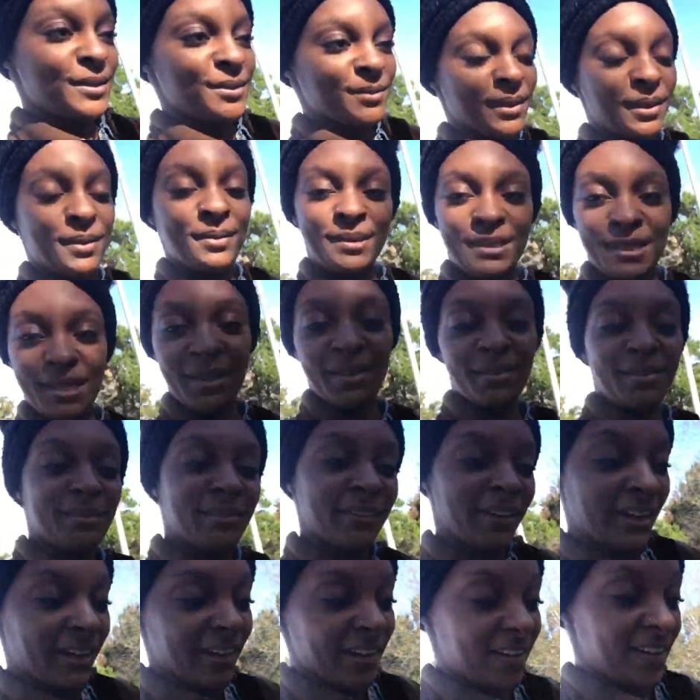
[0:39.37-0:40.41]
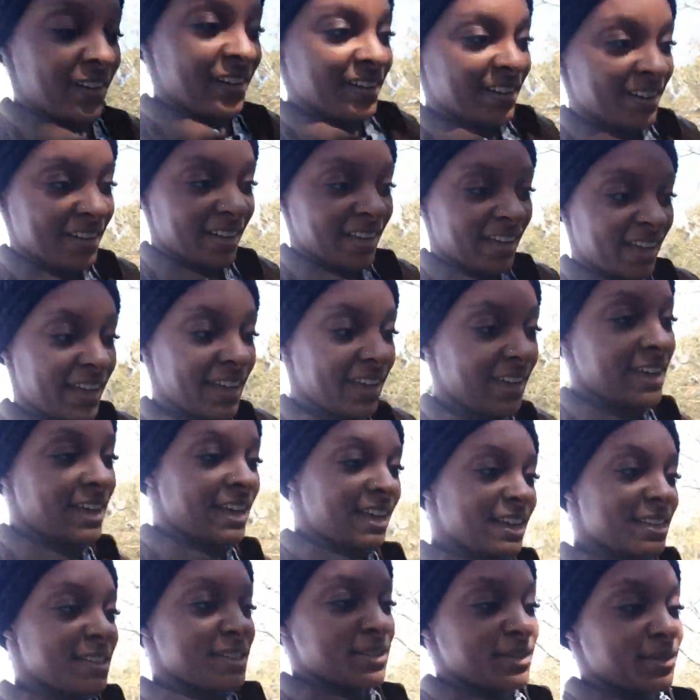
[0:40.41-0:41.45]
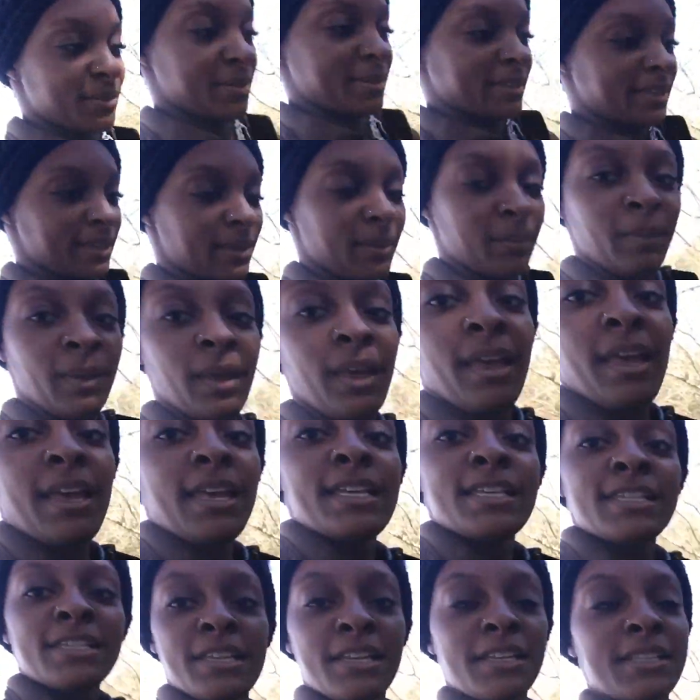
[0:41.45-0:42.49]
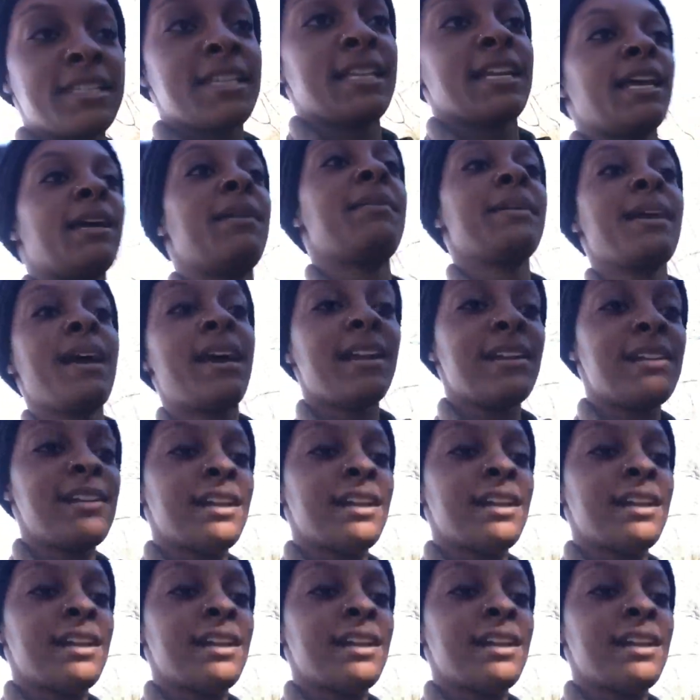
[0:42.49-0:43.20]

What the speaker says: Welcome to the vlog. How you guys doing? So today we got